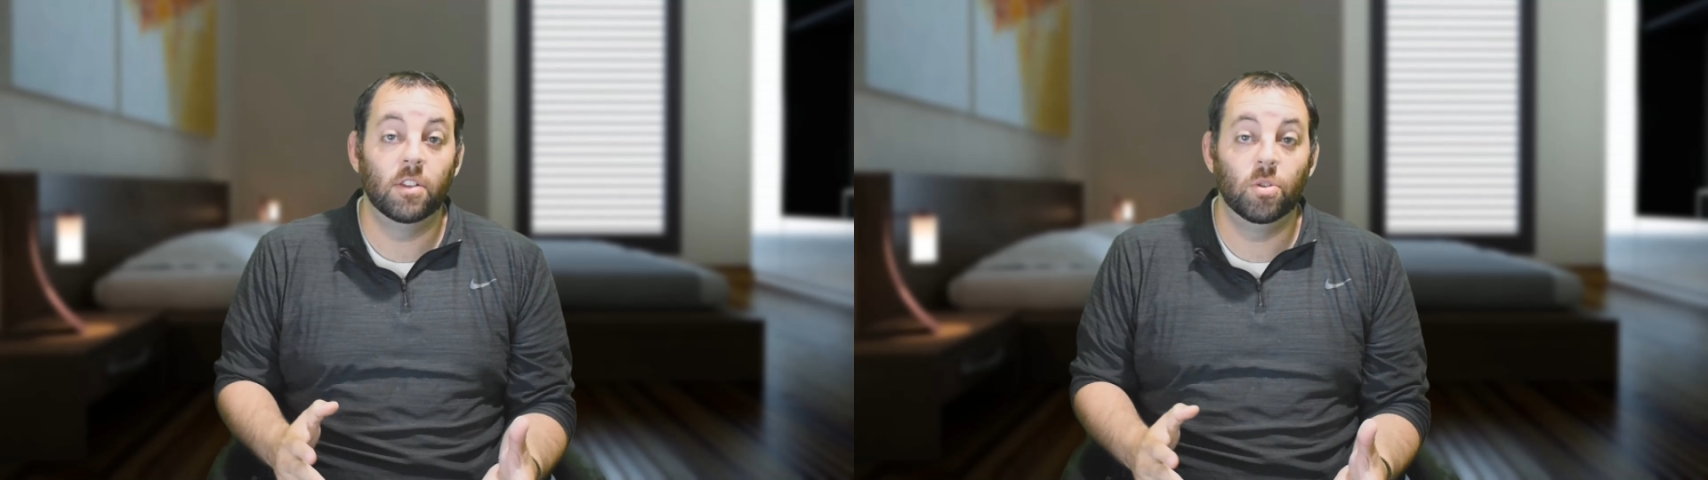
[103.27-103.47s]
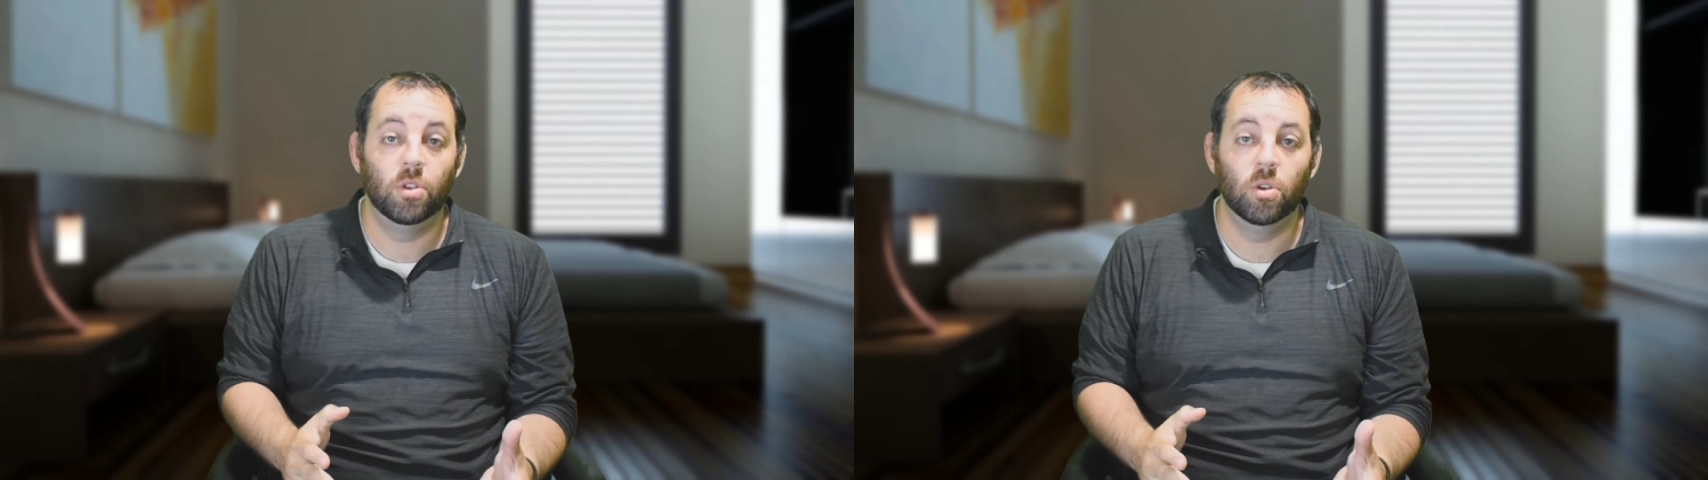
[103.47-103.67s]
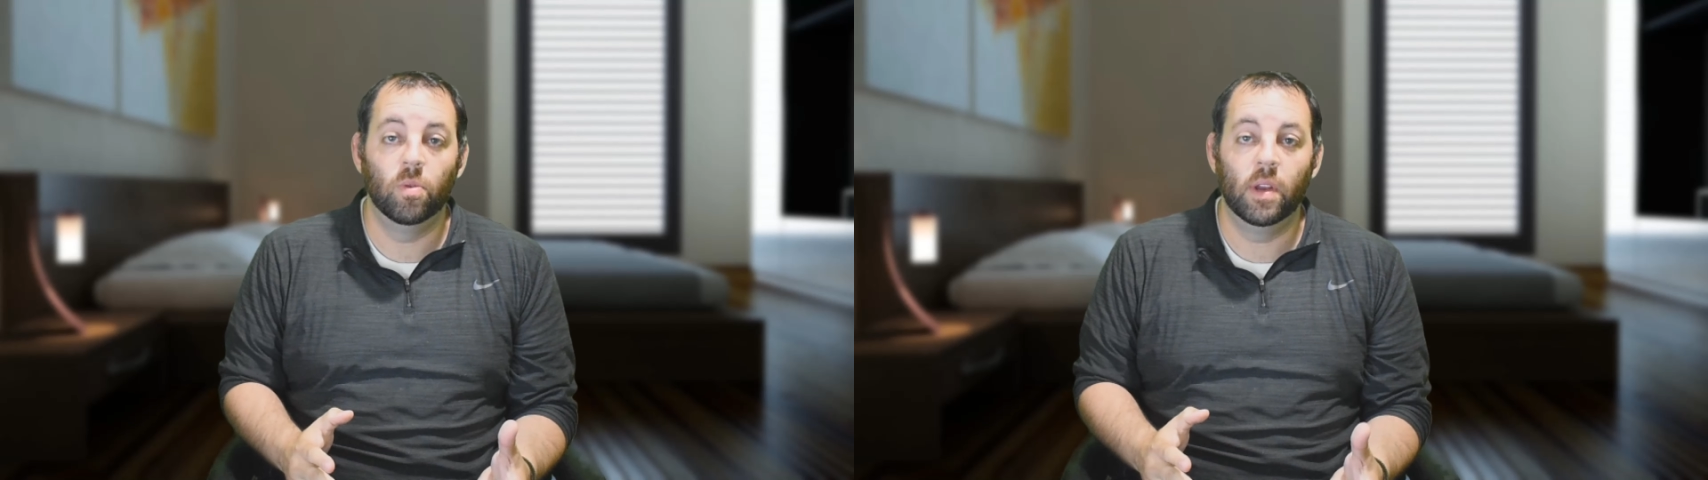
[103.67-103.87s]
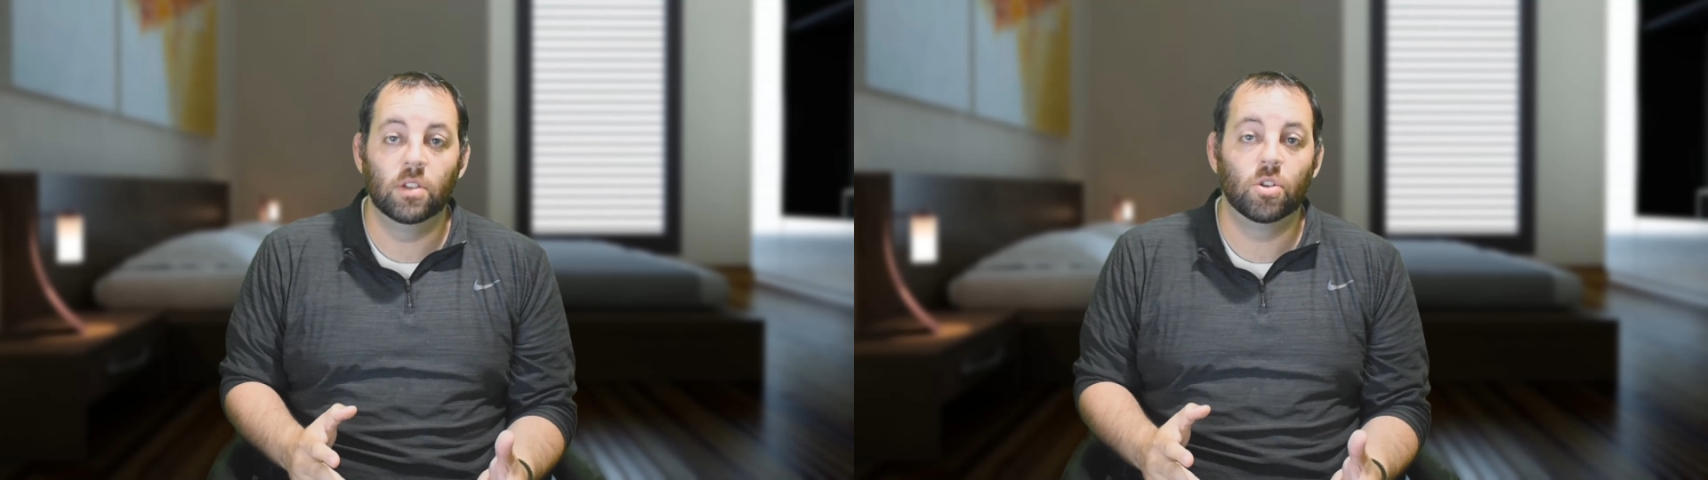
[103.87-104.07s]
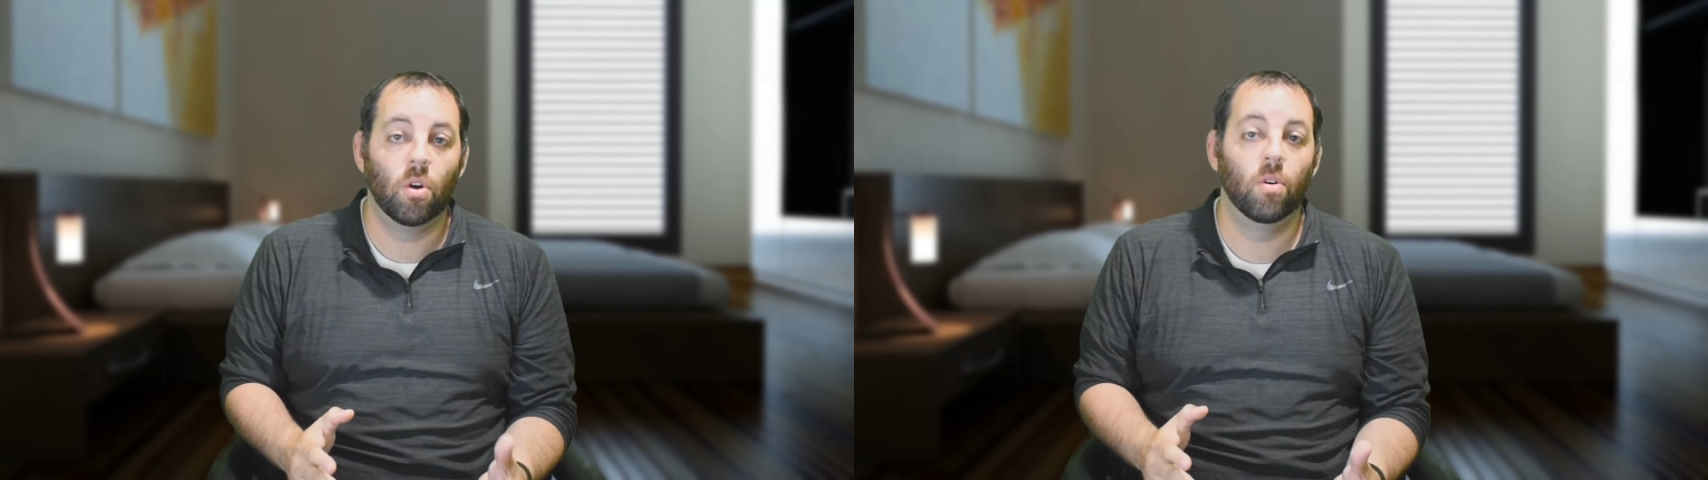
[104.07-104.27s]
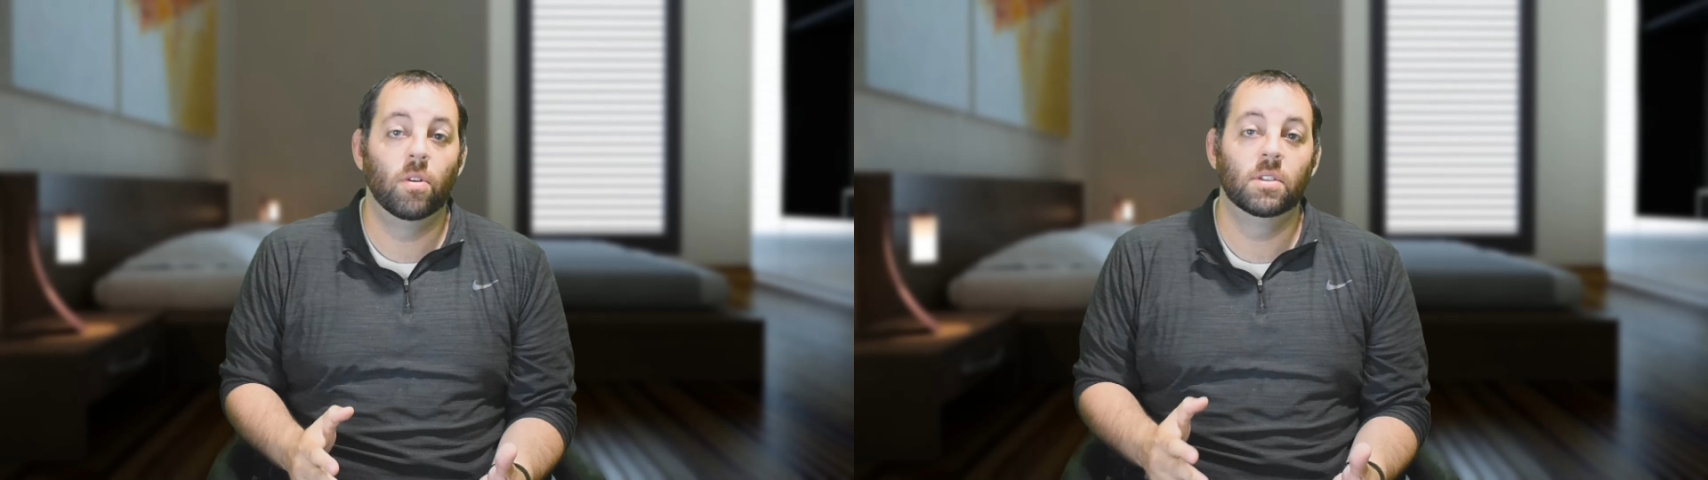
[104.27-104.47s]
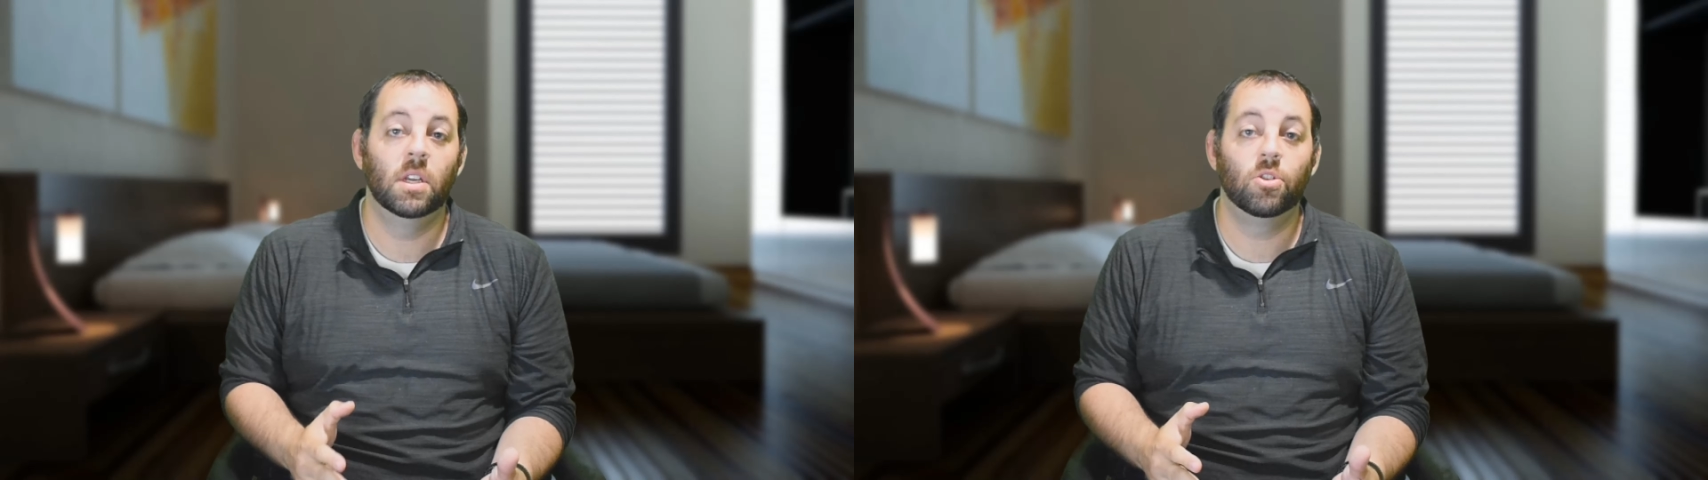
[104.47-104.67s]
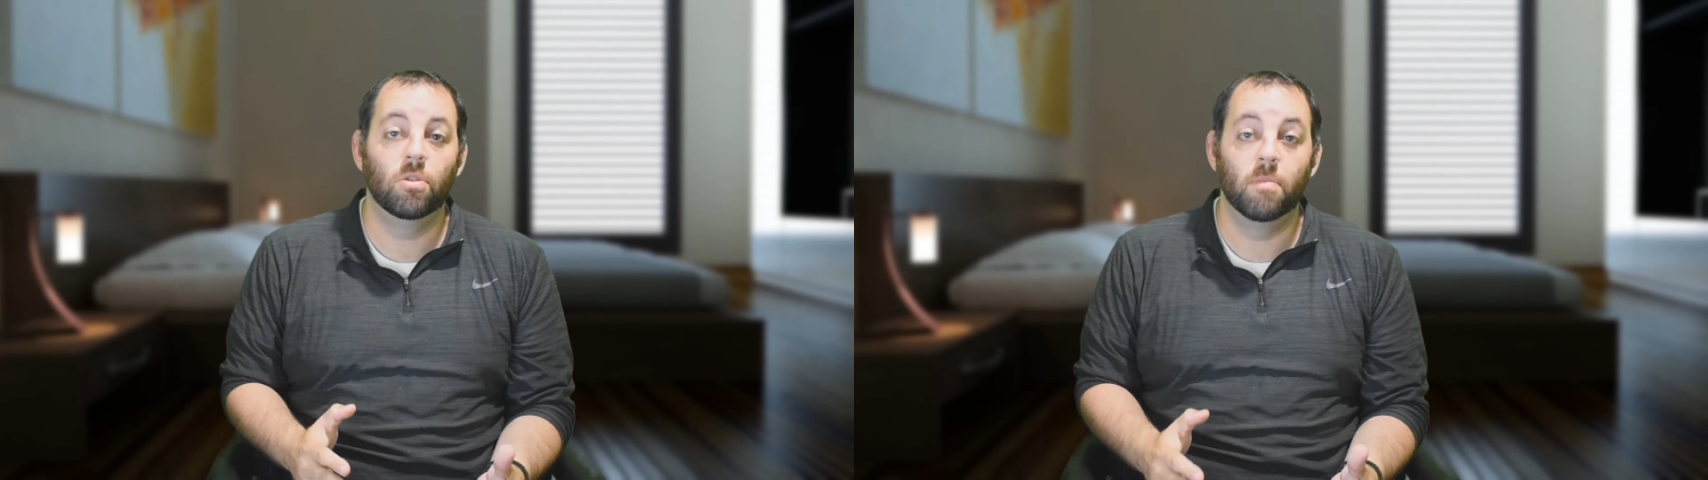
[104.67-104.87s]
you do is turn on Sentry mode